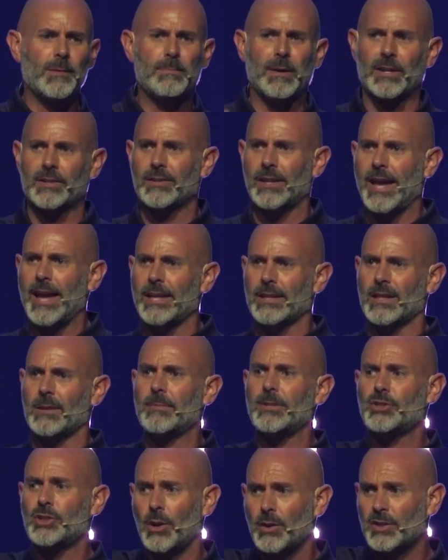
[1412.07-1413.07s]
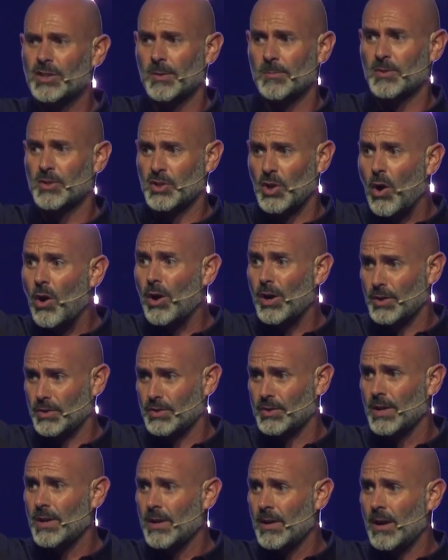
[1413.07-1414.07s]
but hey, let me show you some
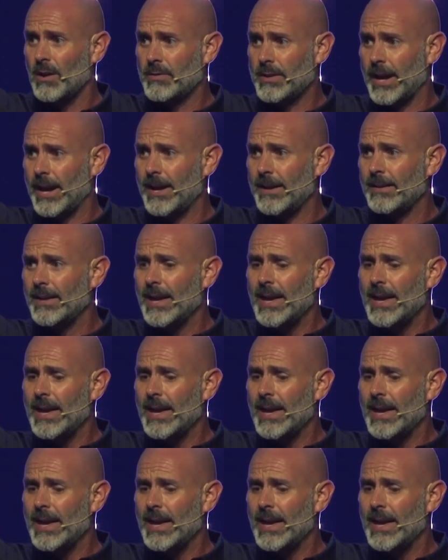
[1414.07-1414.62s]
scars, okay?